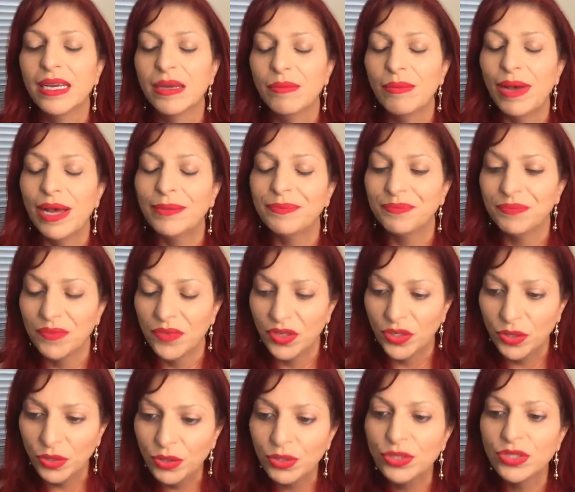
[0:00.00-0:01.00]
But
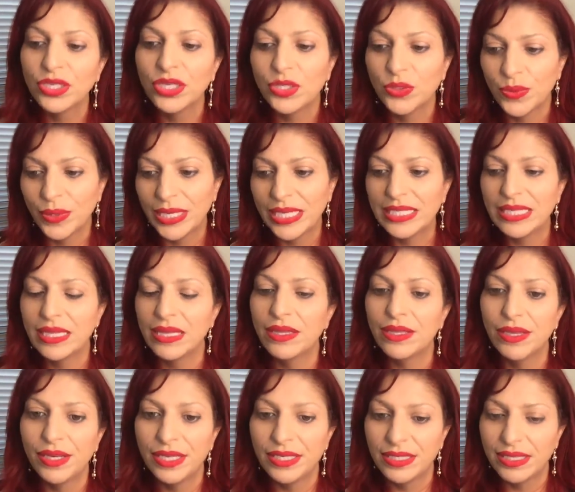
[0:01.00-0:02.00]
usually 20s and
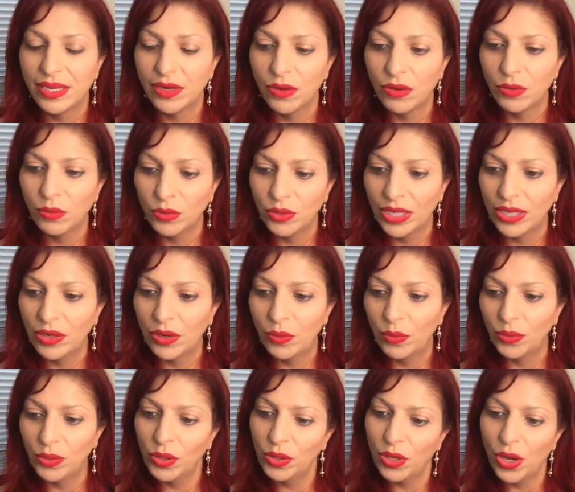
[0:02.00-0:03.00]
30s,
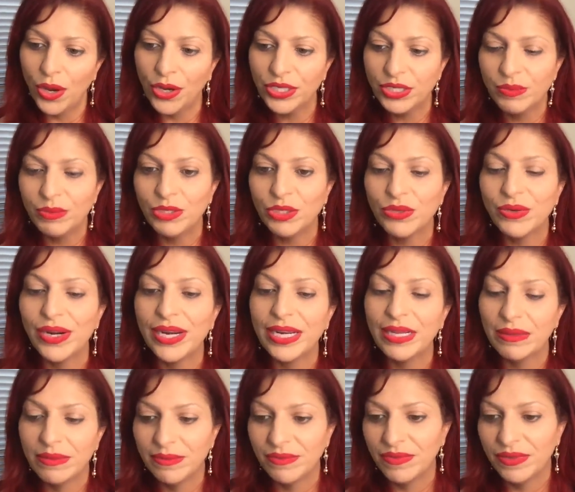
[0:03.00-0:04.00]
we're not going to be
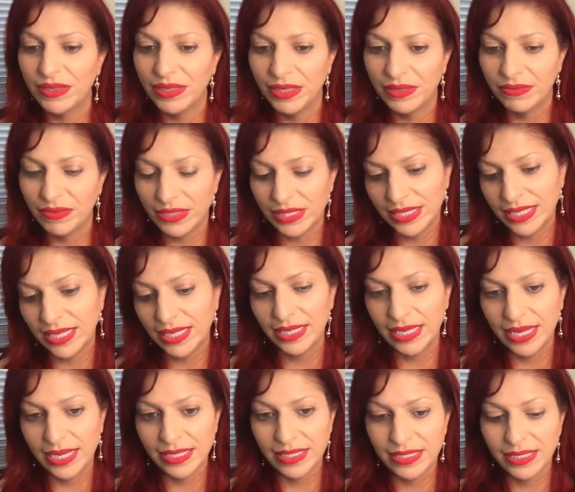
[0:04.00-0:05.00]
treating them for skin
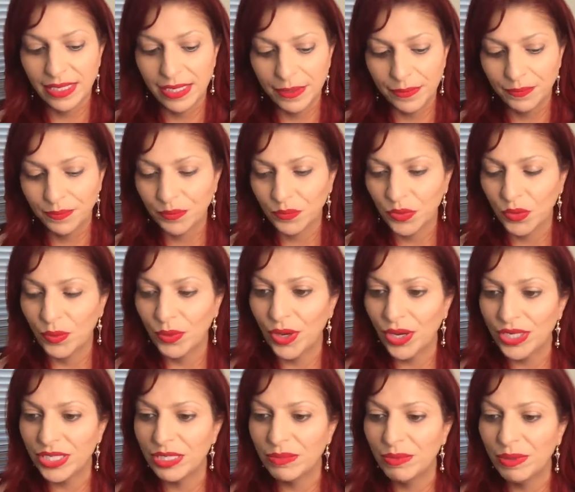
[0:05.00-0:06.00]
laxity. We're
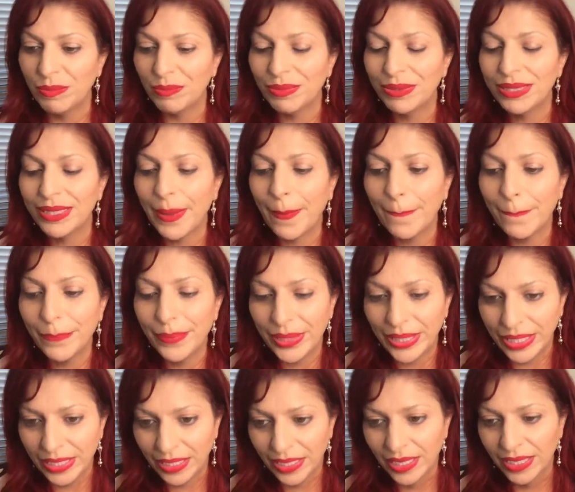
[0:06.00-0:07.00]
going to be
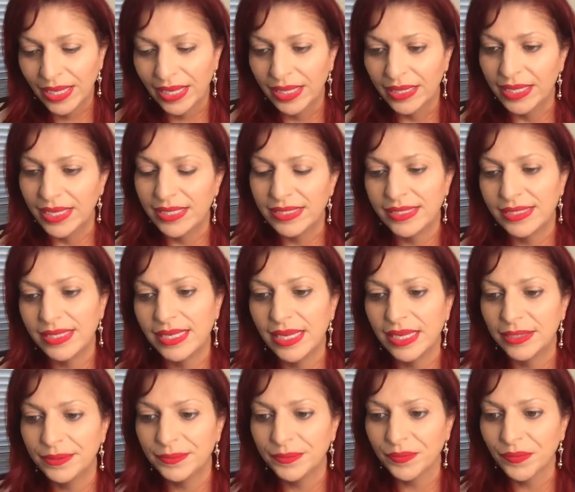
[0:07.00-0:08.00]
plumping their
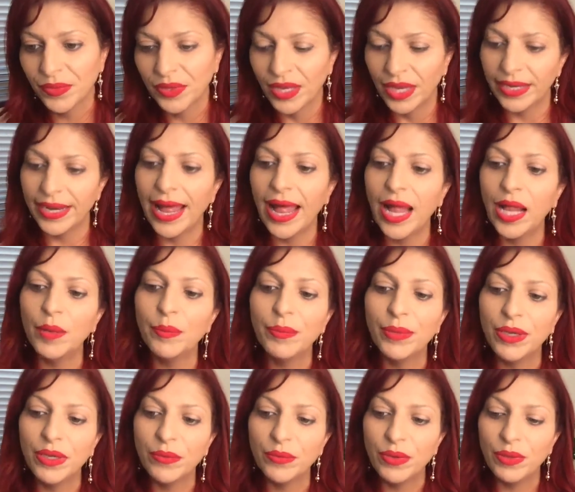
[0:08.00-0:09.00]
skin and
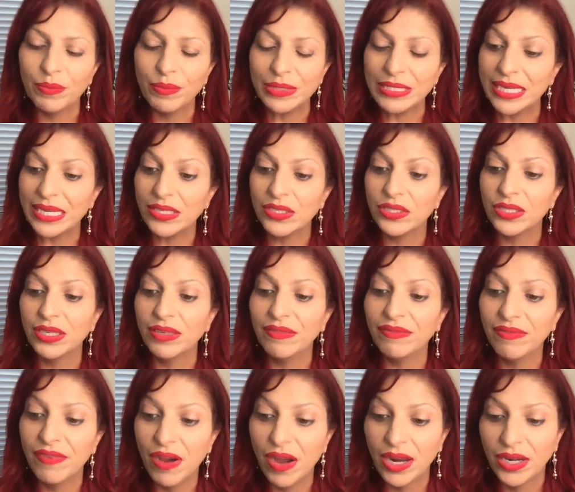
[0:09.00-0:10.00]
helping with potentially
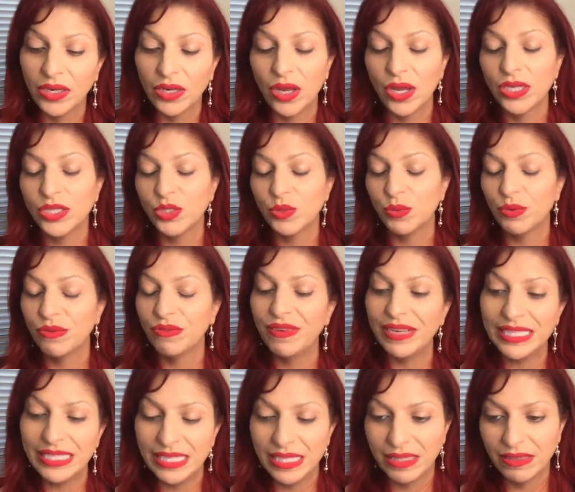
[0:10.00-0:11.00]
fine lines or
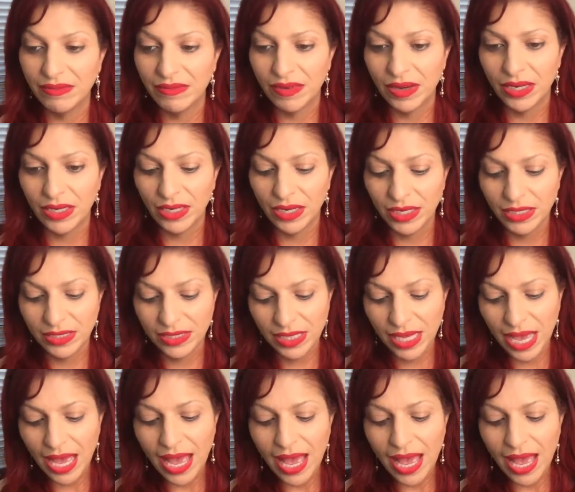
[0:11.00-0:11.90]
preventing the fine lines.